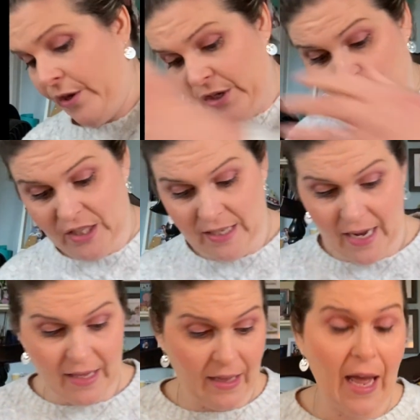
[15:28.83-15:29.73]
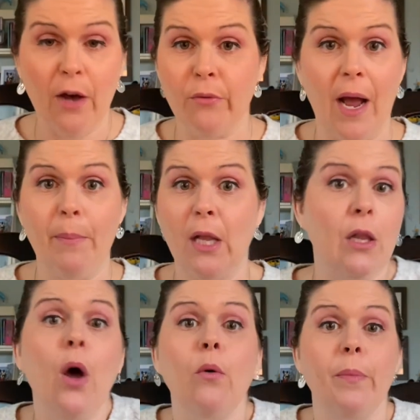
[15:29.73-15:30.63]
could just say the cloud wrap
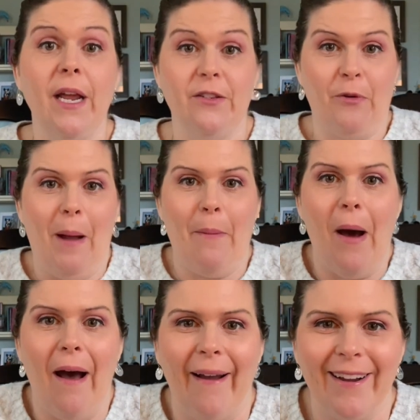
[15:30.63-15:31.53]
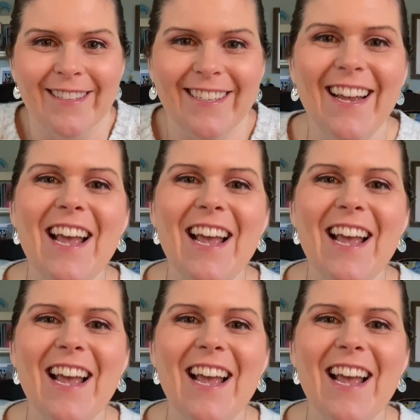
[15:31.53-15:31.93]
alone pays for my box.